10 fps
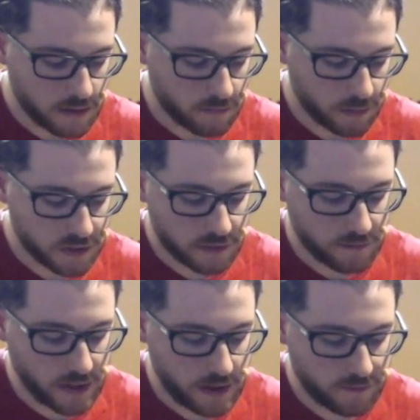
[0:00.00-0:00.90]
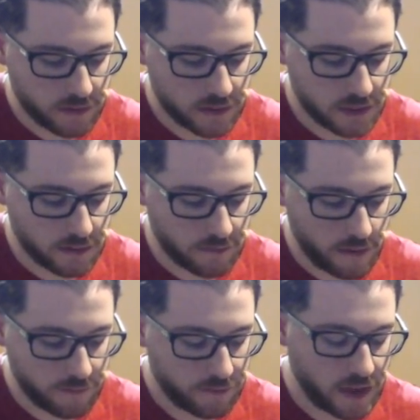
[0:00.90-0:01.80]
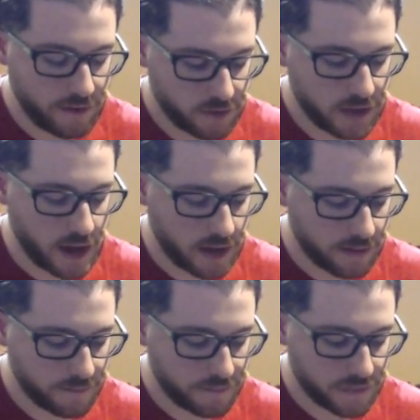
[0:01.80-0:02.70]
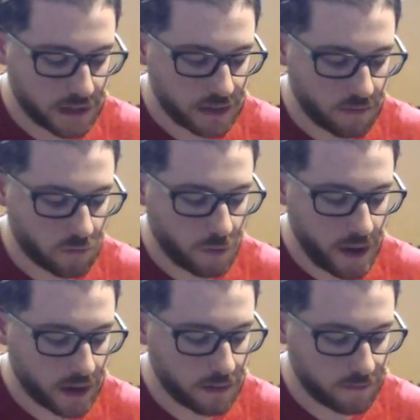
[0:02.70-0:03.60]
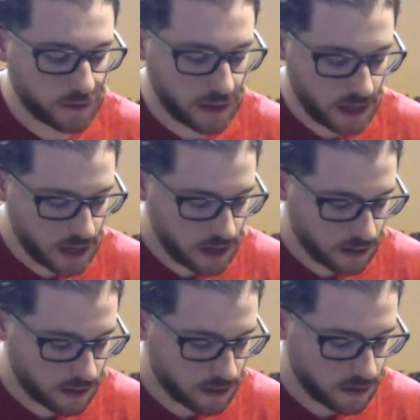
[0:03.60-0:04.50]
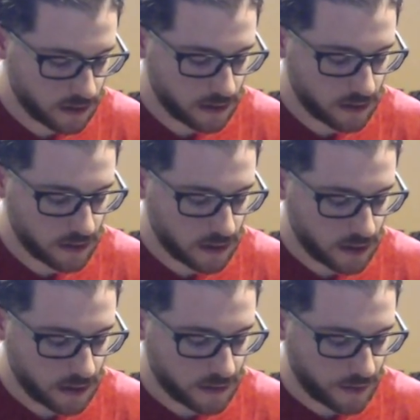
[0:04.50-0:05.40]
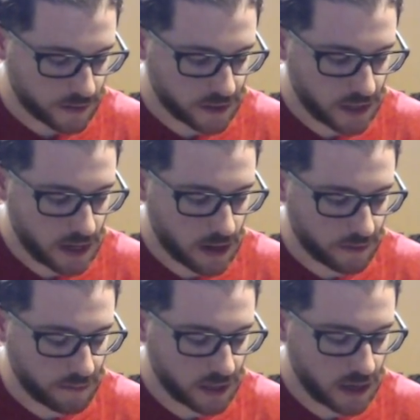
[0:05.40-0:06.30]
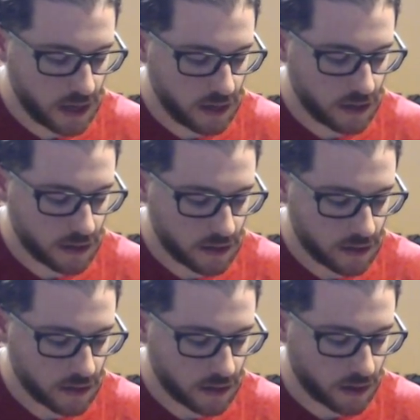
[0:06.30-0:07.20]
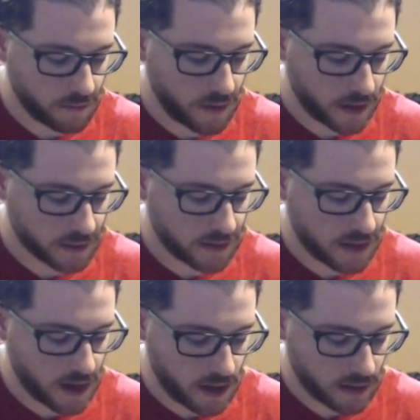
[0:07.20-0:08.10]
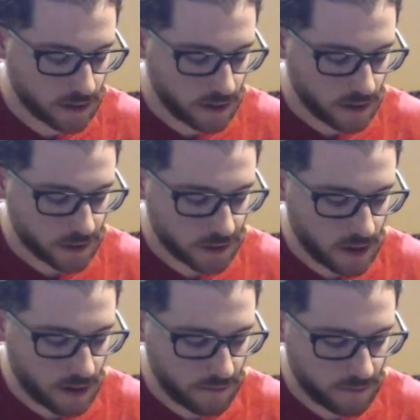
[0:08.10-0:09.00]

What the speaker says: whoops, flat for the A, then roll back up for the E, then the C on the big E, and back to the A. So you have